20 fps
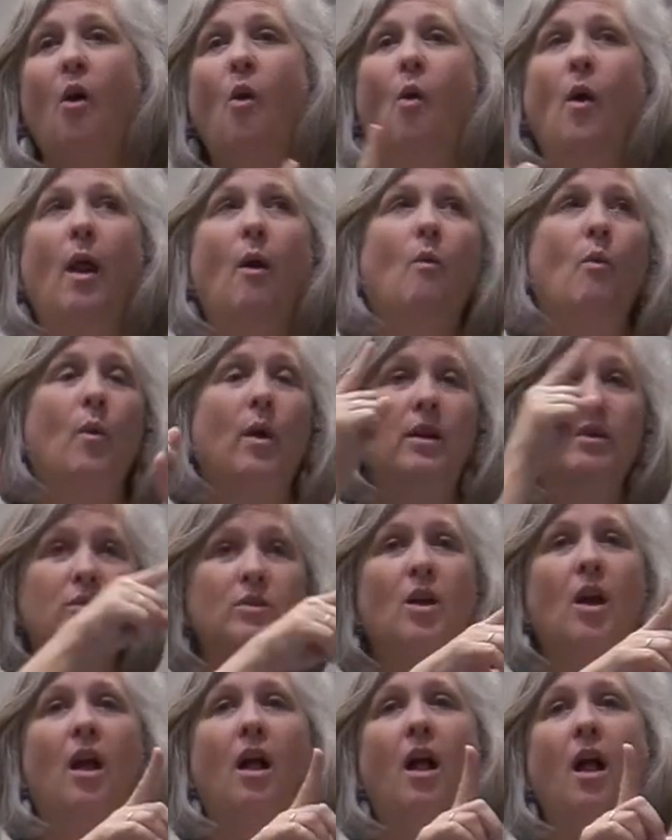He met my
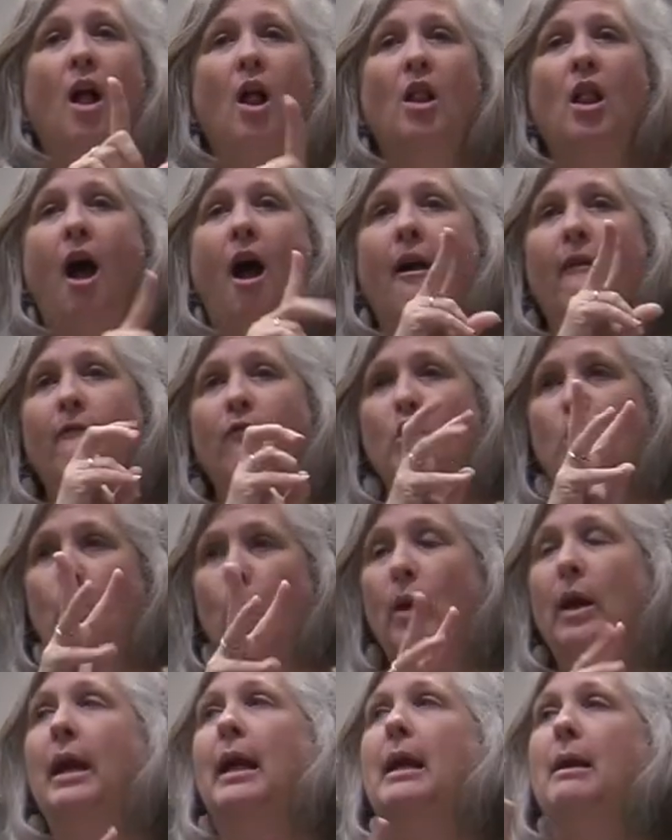family,
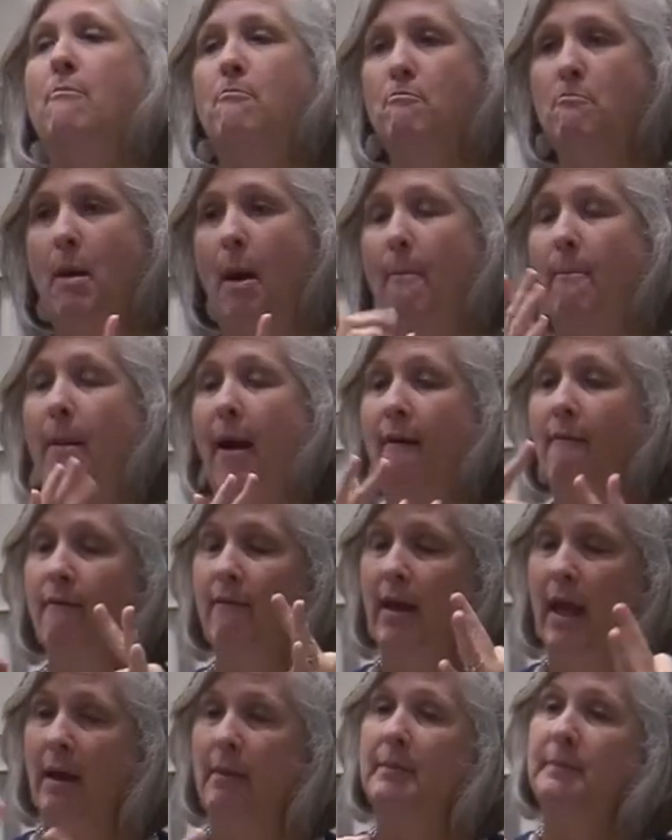and I said, Dr.
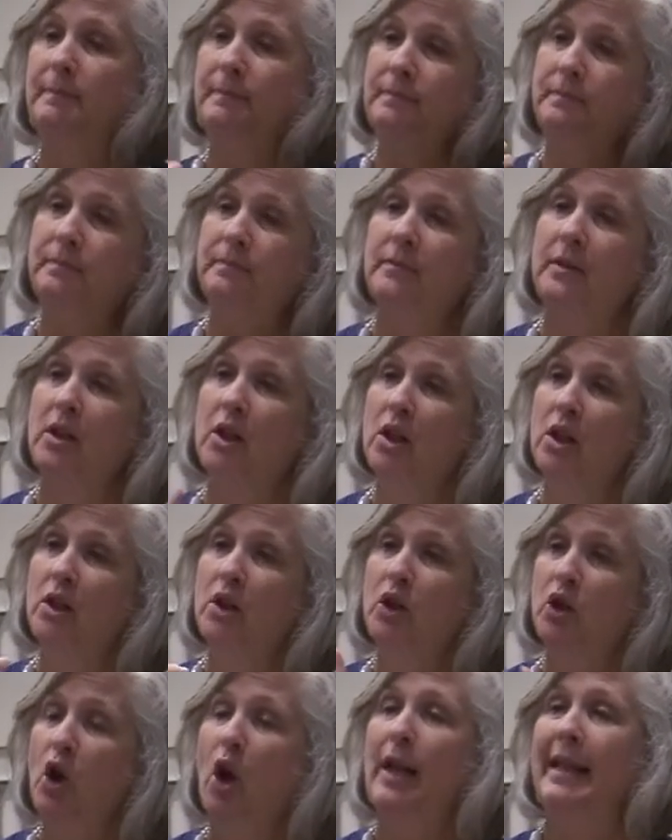Pearson, it's my turn
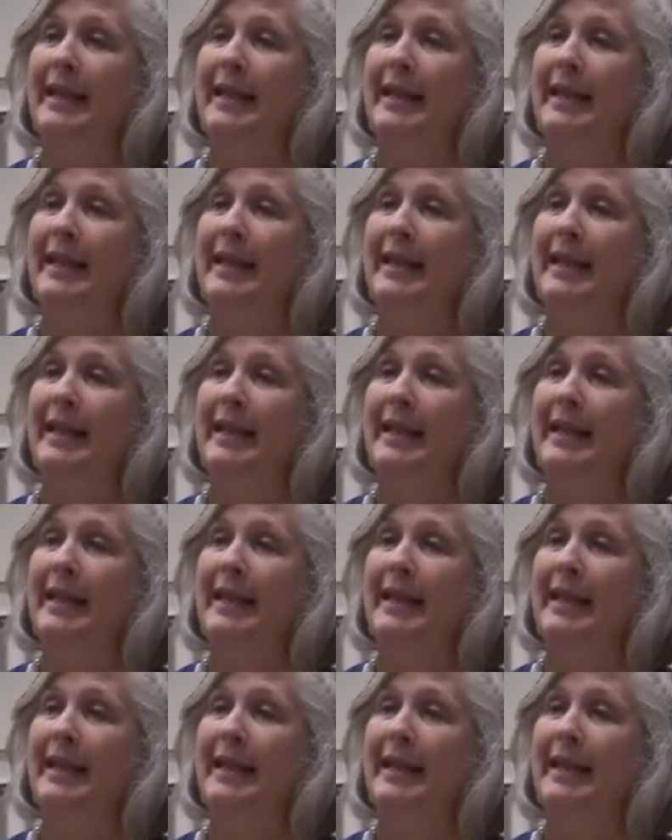now.